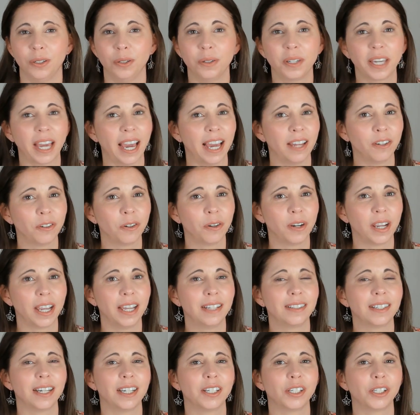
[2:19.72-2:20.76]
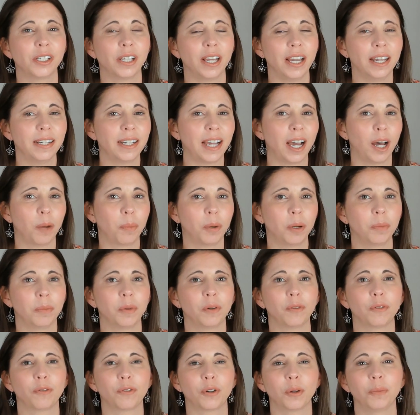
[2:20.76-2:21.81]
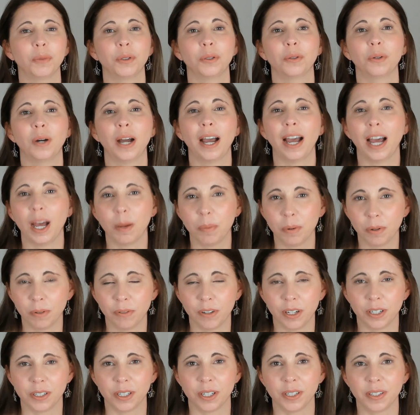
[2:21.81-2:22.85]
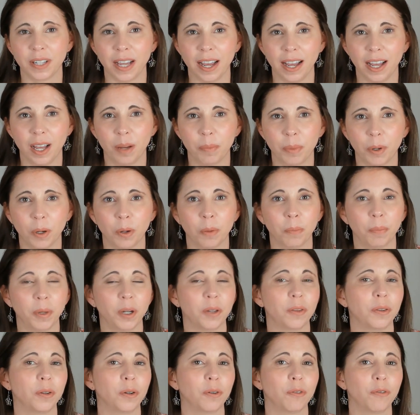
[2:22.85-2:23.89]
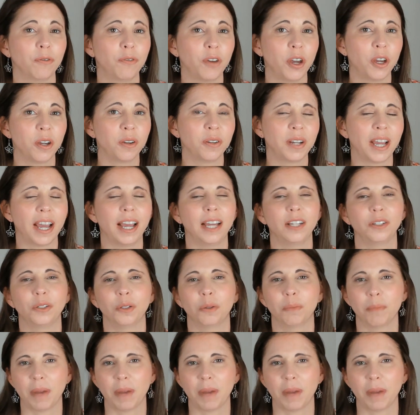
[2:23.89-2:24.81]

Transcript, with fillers: You can create a shared album from your Apple Photos app on both your phone and your